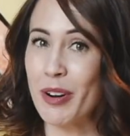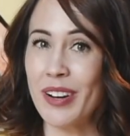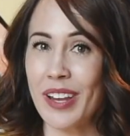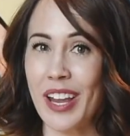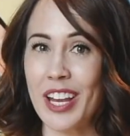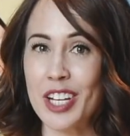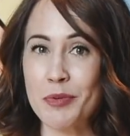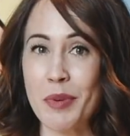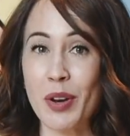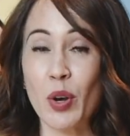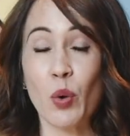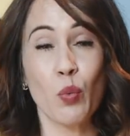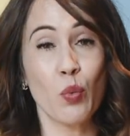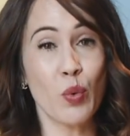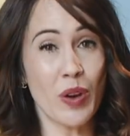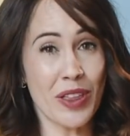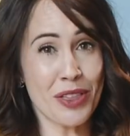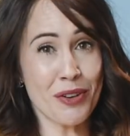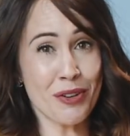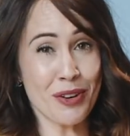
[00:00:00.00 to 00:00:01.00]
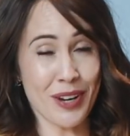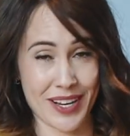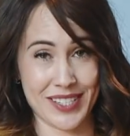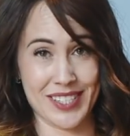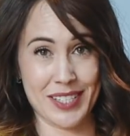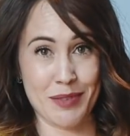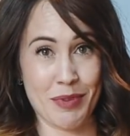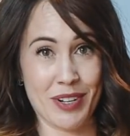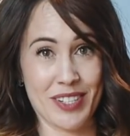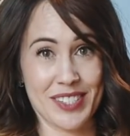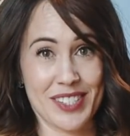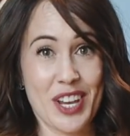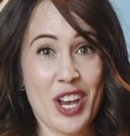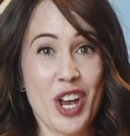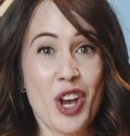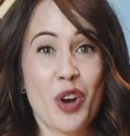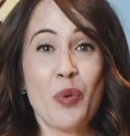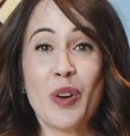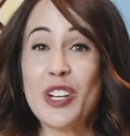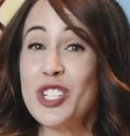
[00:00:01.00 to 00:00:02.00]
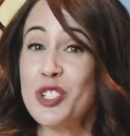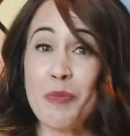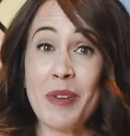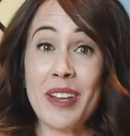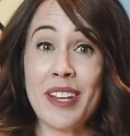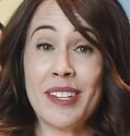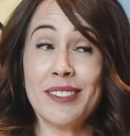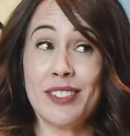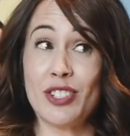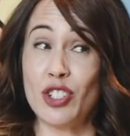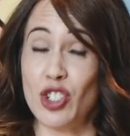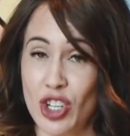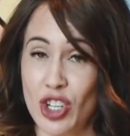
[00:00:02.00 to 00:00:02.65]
engagement with their customers, which means